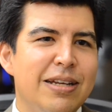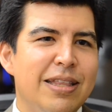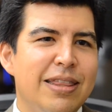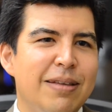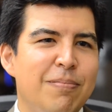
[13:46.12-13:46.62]

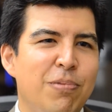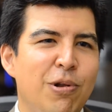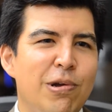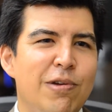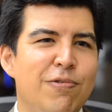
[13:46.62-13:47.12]
the
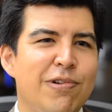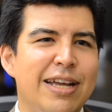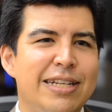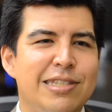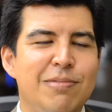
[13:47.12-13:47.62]
employer
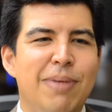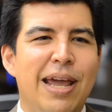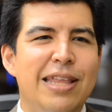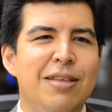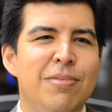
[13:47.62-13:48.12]
forgets to
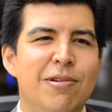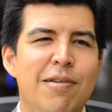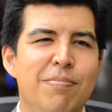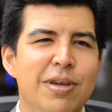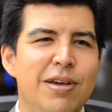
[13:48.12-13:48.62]
pay them their
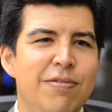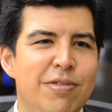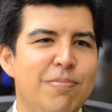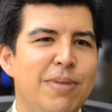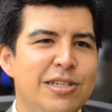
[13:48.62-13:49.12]
MPF,
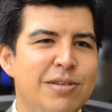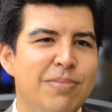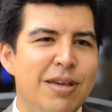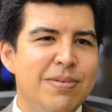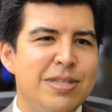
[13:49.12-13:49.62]
their pension
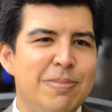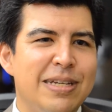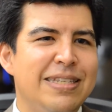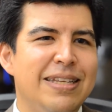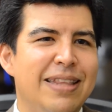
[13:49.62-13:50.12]
payments,
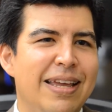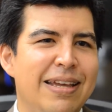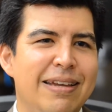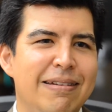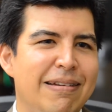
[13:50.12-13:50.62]
because they think
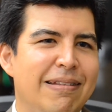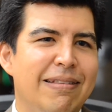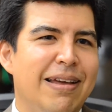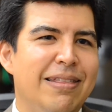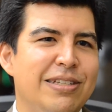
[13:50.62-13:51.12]

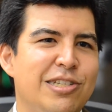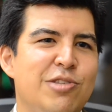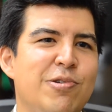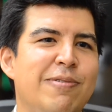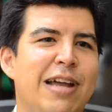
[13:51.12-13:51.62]
that they just
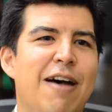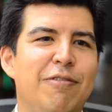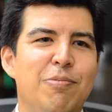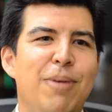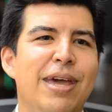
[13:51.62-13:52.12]
don't even have
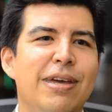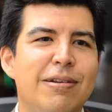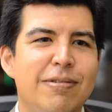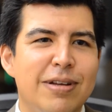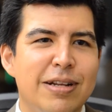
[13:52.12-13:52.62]
to pay it.
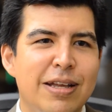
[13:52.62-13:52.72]
Right?